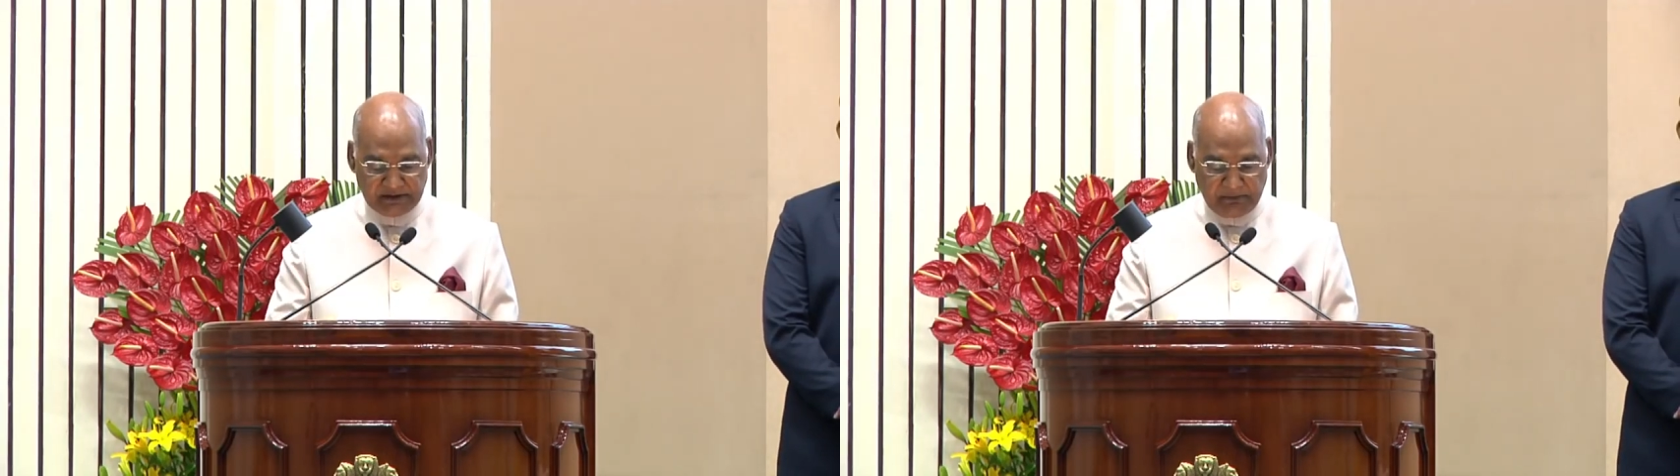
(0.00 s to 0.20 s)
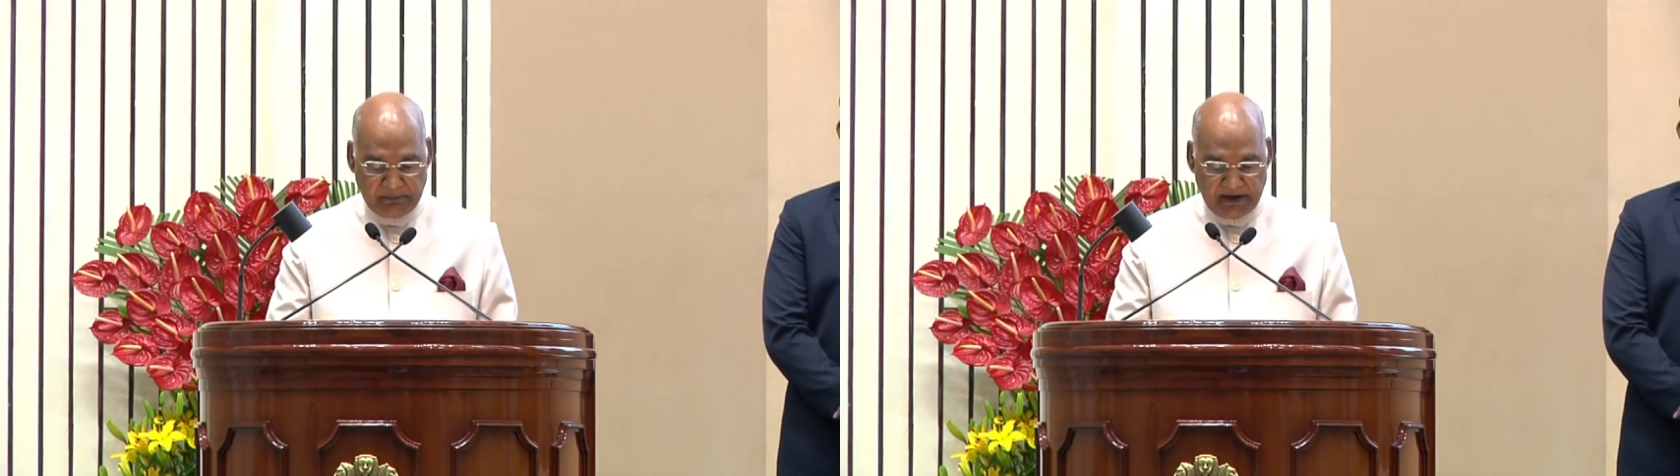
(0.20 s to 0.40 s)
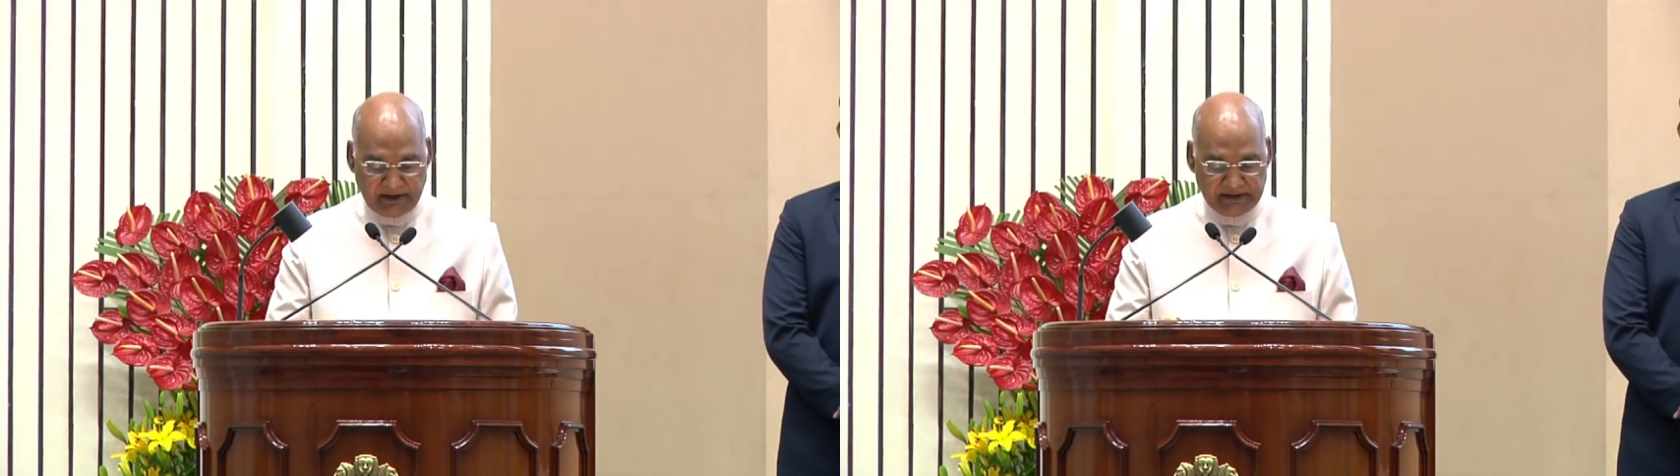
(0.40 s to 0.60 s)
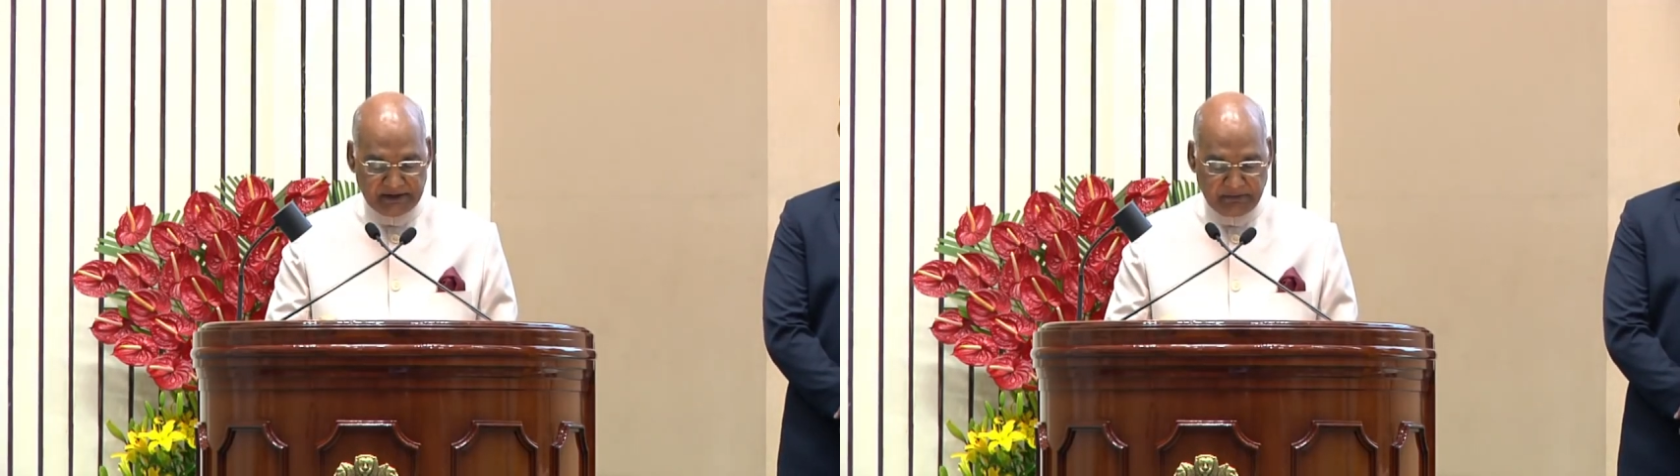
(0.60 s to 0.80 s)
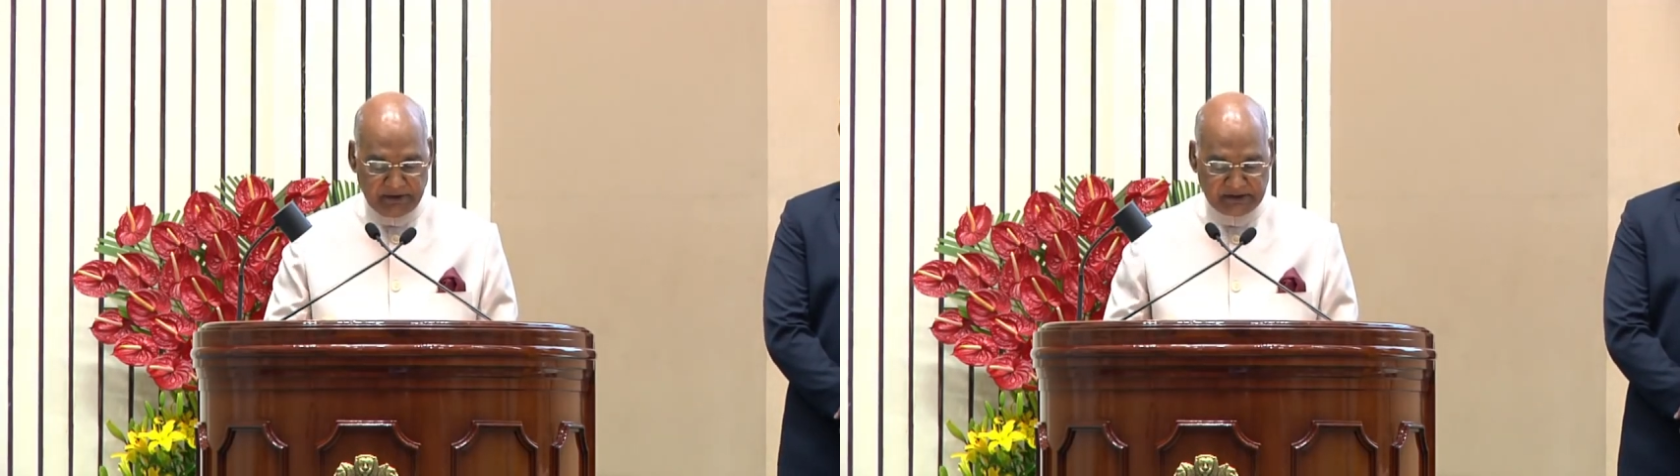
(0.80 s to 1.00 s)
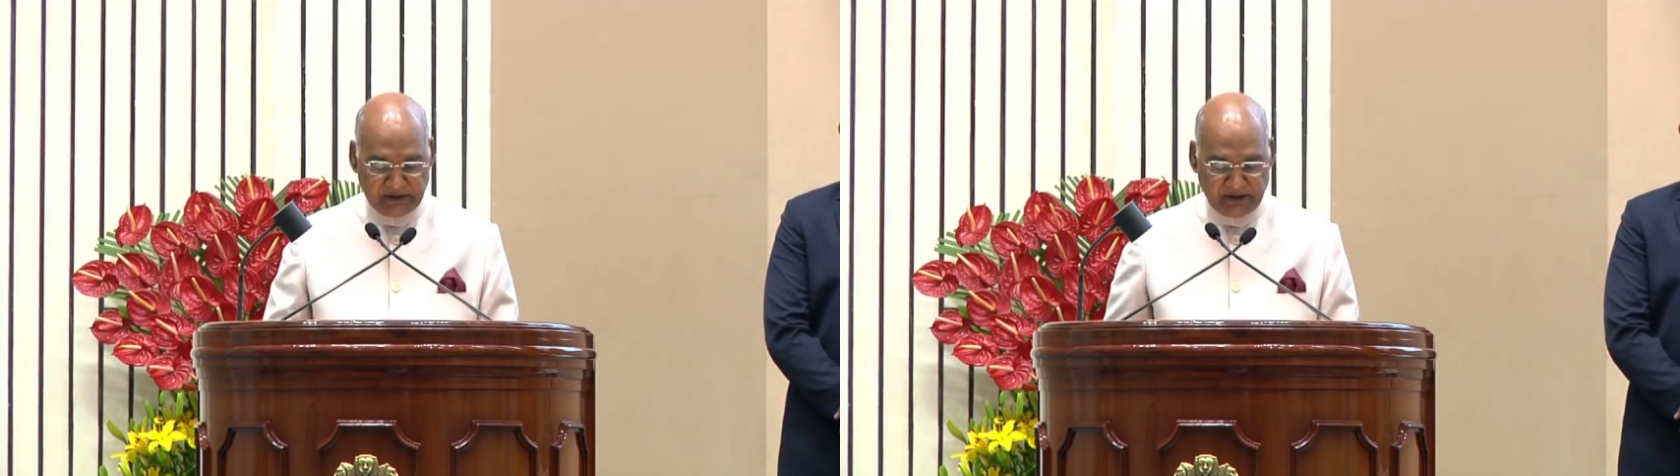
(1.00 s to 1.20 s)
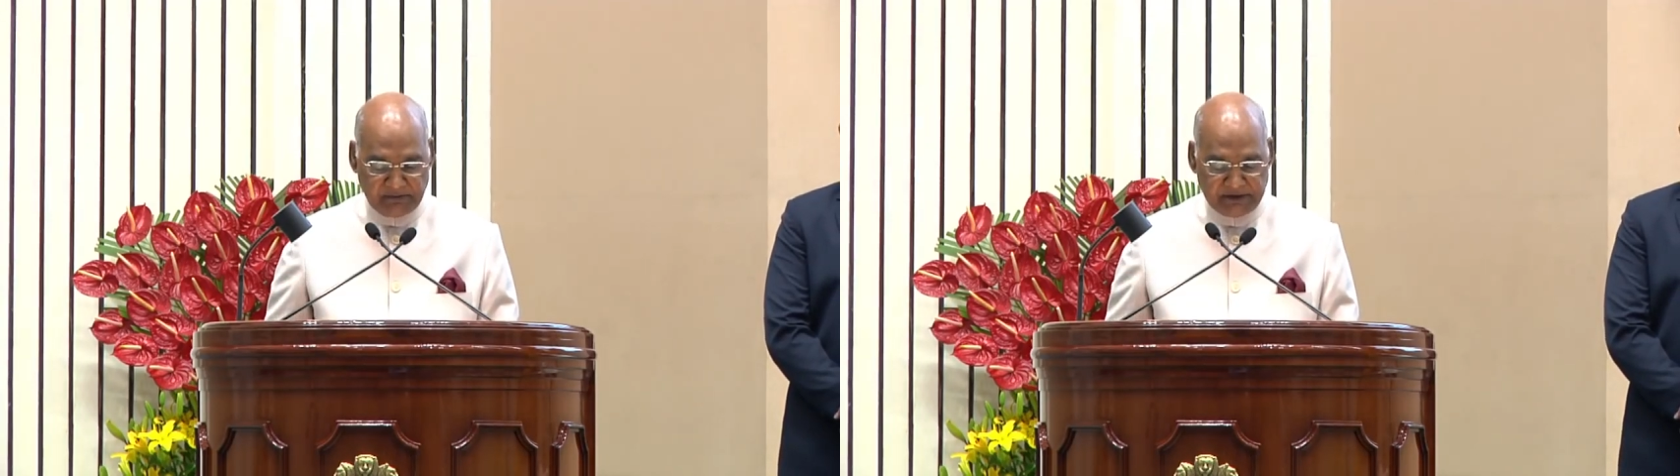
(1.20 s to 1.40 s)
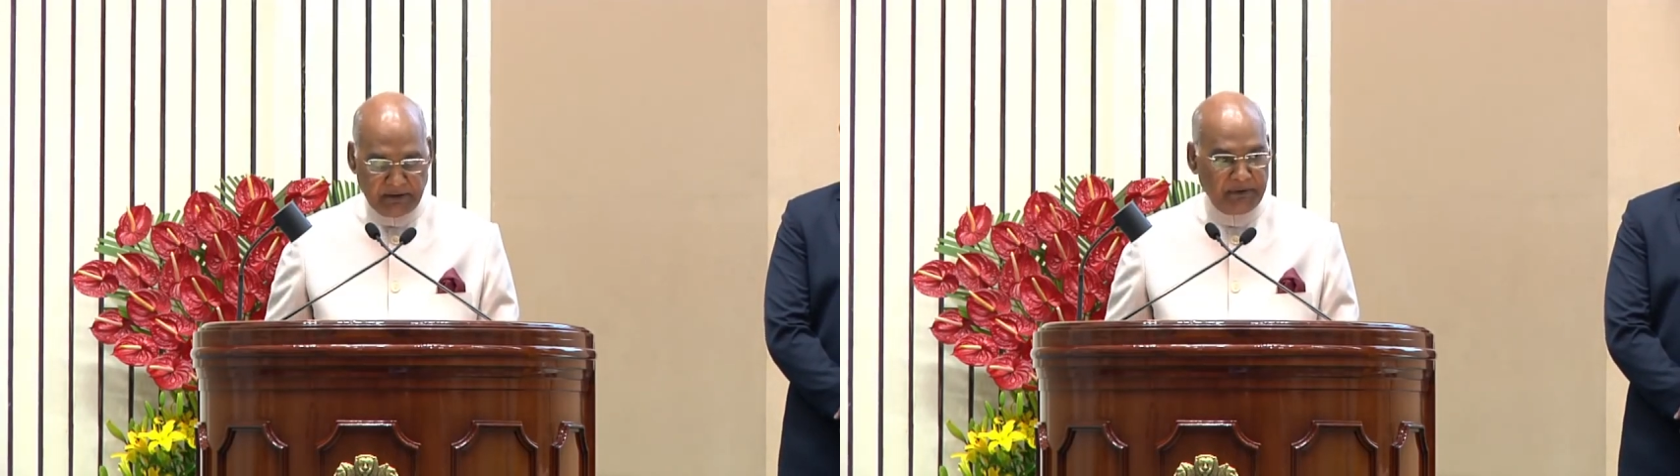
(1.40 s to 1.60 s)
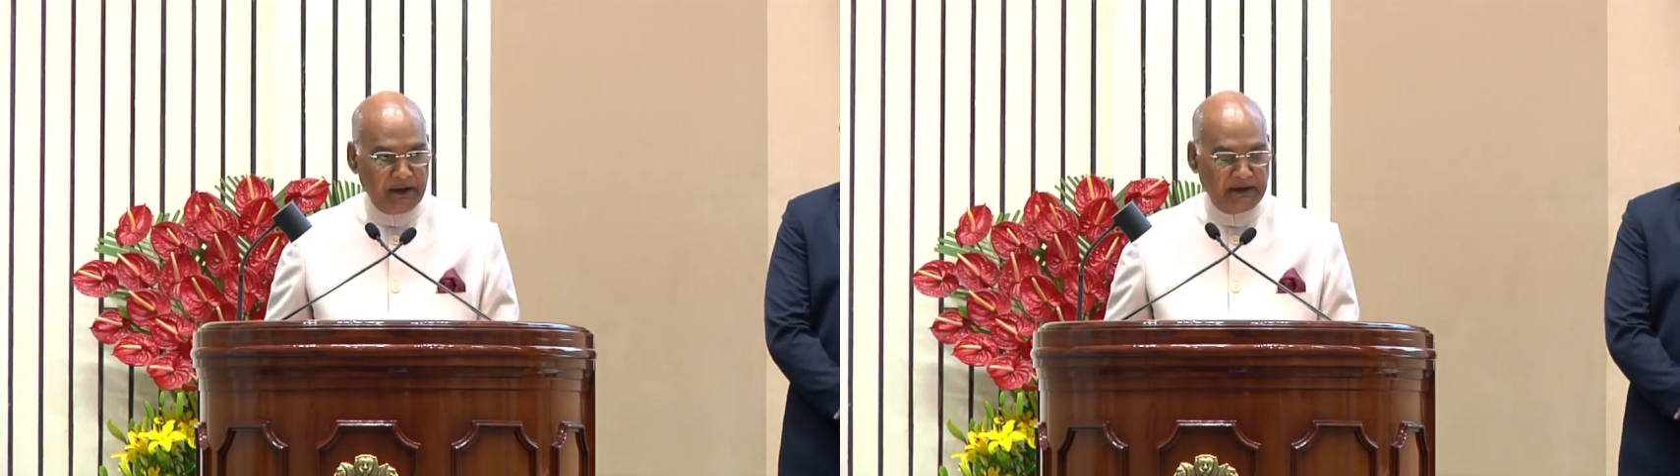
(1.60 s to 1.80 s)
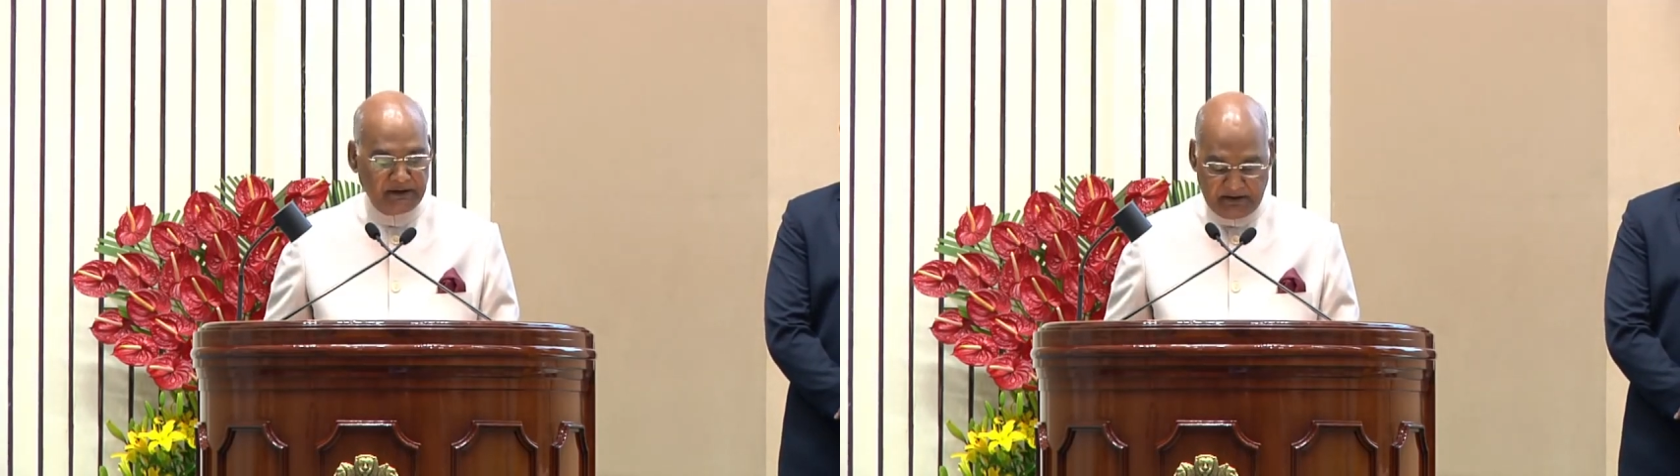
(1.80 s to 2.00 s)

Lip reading: the participation of Japan